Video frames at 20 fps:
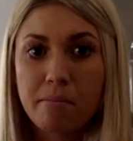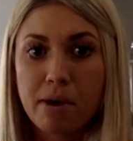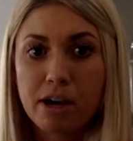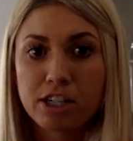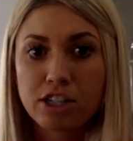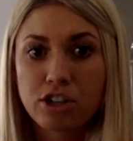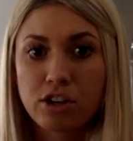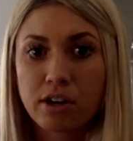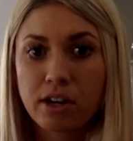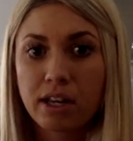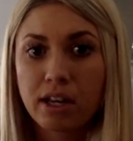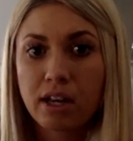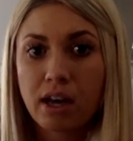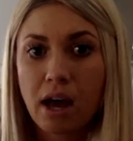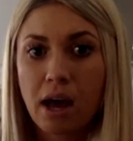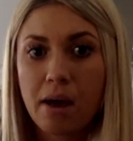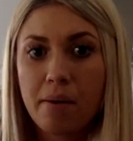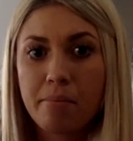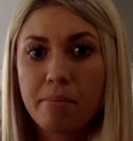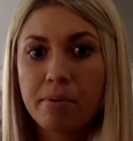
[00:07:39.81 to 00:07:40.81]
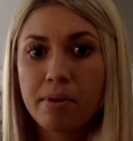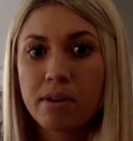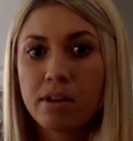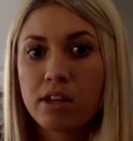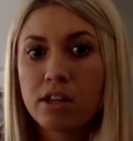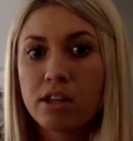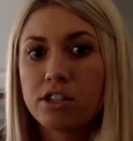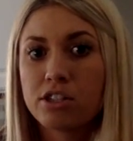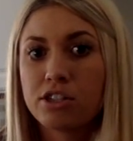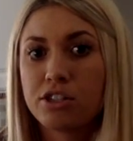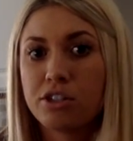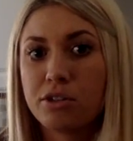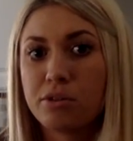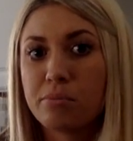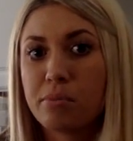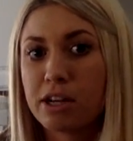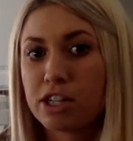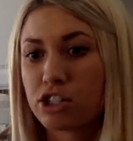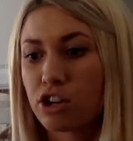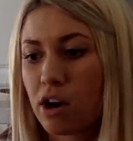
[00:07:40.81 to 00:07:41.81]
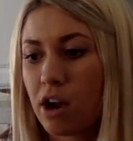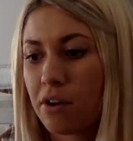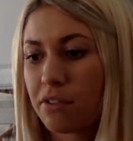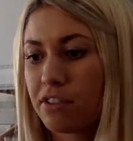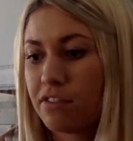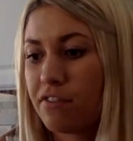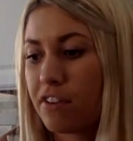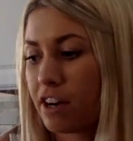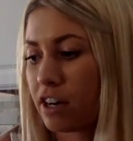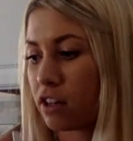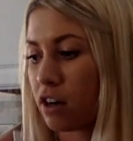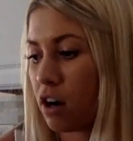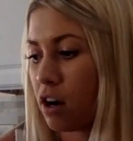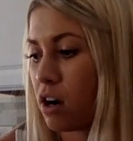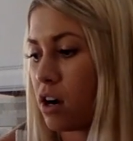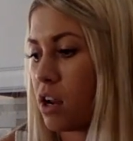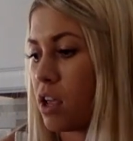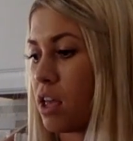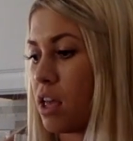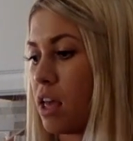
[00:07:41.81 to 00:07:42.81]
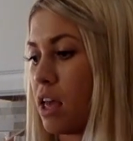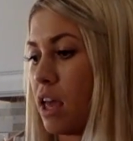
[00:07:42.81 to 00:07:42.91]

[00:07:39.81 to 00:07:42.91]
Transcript: measuring cup to measure out the vinegar,